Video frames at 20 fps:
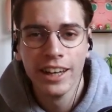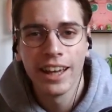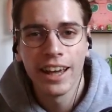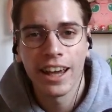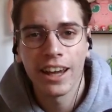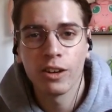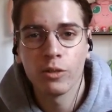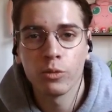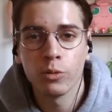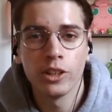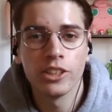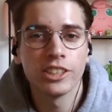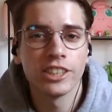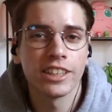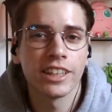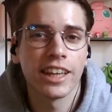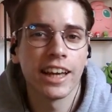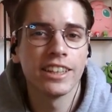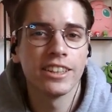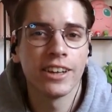And once
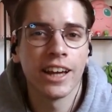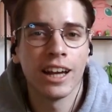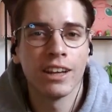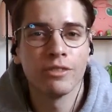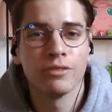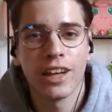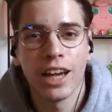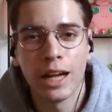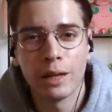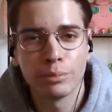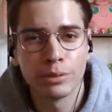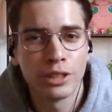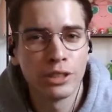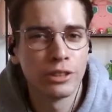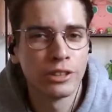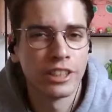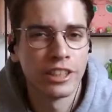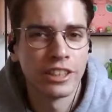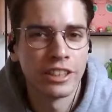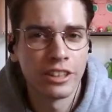again, you have
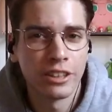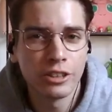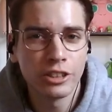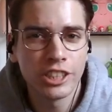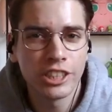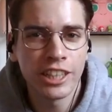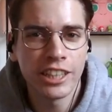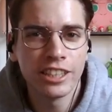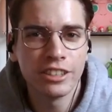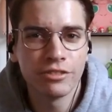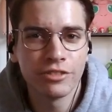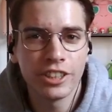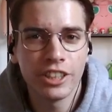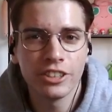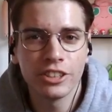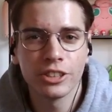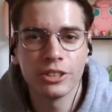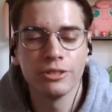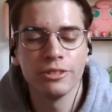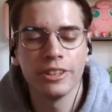absolutely no chain
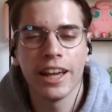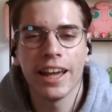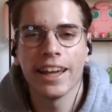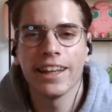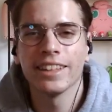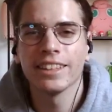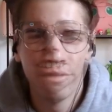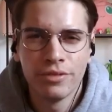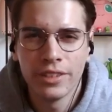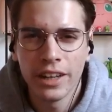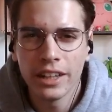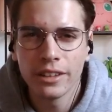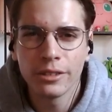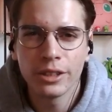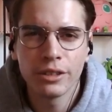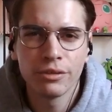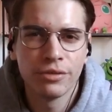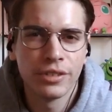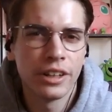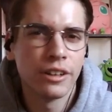value and
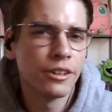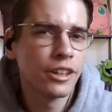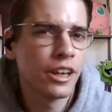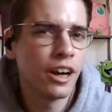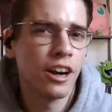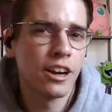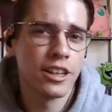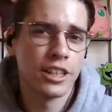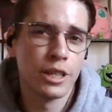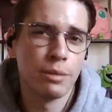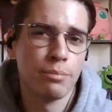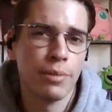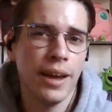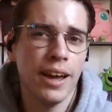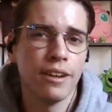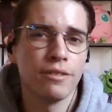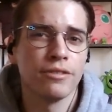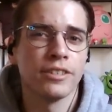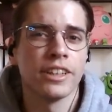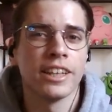very ugly
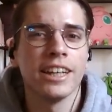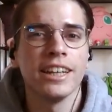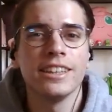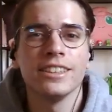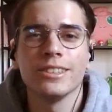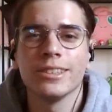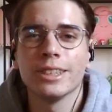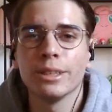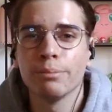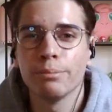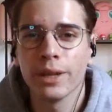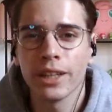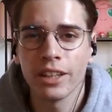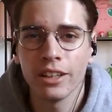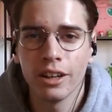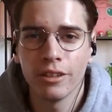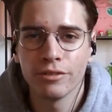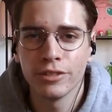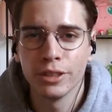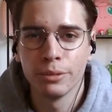pathing into the middle
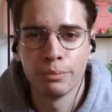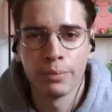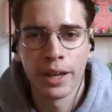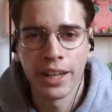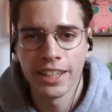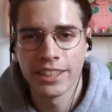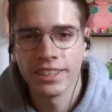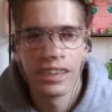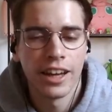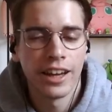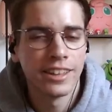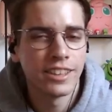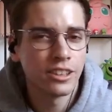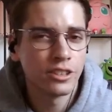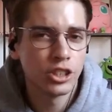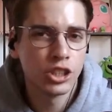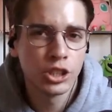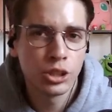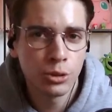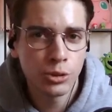of the base. And
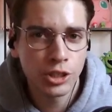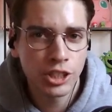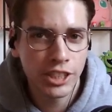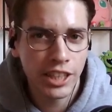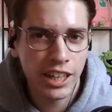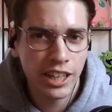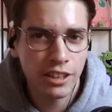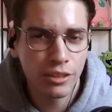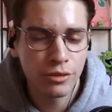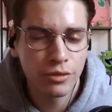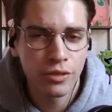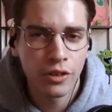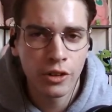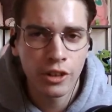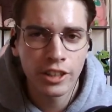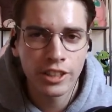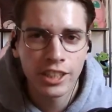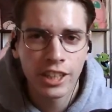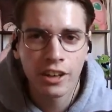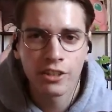those 2 single inferno
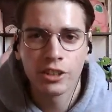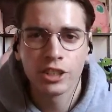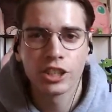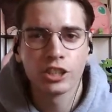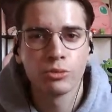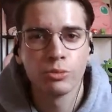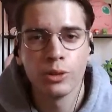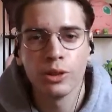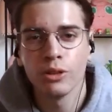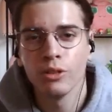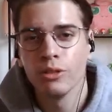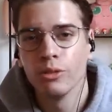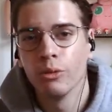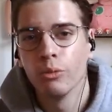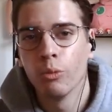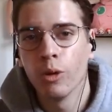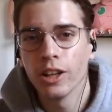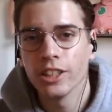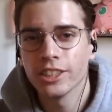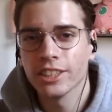towers will
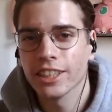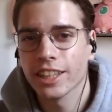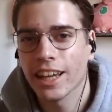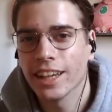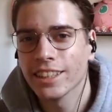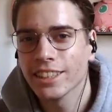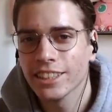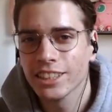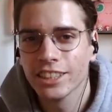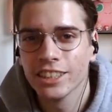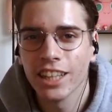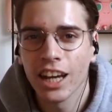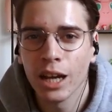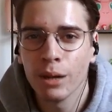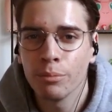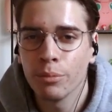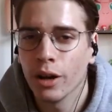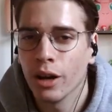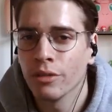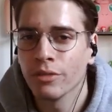once again
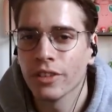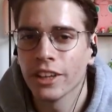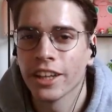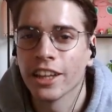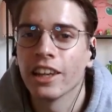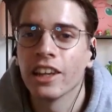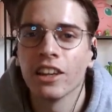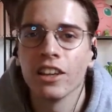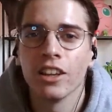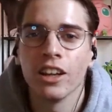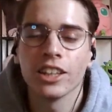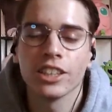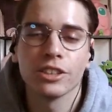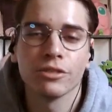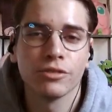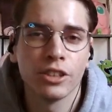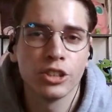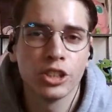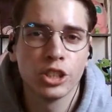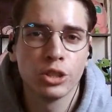snipe off a lot of
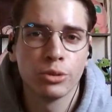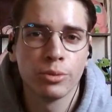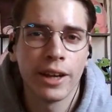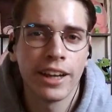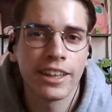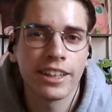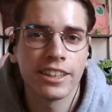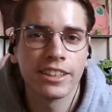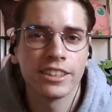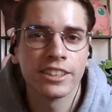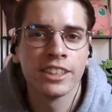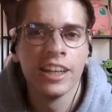those dragons